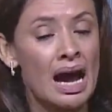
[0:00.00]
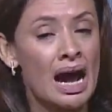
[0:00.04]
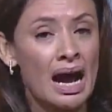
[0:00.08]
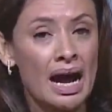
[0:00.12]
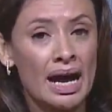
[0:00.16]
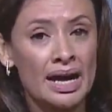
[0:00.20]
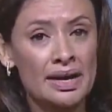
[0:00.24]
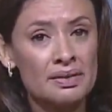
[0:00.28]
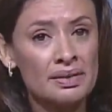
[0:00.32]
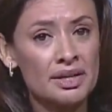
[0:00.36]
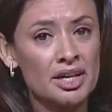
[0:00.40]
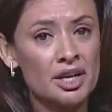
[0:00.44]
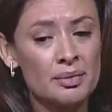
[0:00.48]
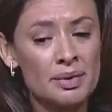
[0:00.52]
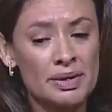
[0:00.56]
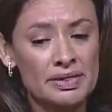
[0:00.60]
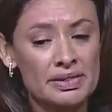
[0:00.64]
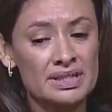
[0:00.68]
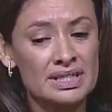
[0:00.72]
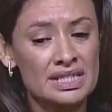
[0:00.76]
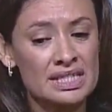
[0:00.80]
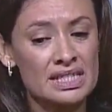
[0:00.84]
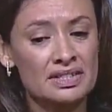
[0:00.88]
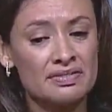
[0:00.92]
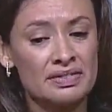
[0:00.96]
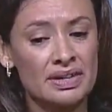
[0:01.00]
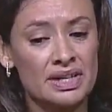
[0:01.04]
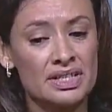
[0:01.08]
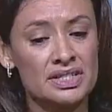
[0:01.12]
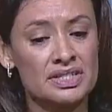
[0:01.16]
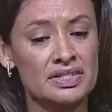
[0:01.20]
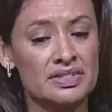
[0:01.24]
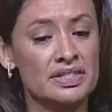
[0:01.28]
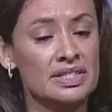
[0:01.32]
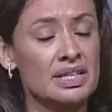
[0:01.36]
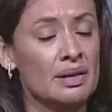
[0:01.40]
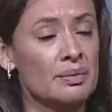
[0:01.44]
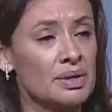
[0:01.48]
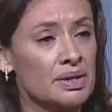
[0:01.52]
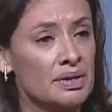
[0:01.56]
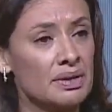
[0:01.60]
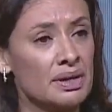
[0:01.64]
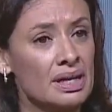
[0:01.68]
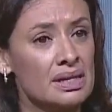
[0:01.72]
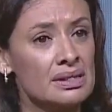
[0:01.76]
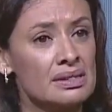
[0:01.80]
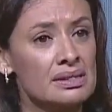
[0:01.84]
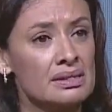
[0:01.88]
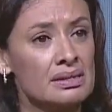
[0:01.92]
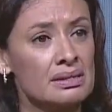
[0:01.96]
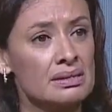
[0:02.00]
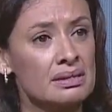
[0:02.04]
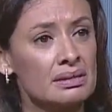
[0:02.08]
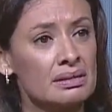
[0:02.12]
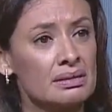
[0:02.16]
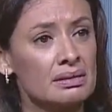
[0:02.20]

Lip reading: I don't care about the disadvantage to the Democrats.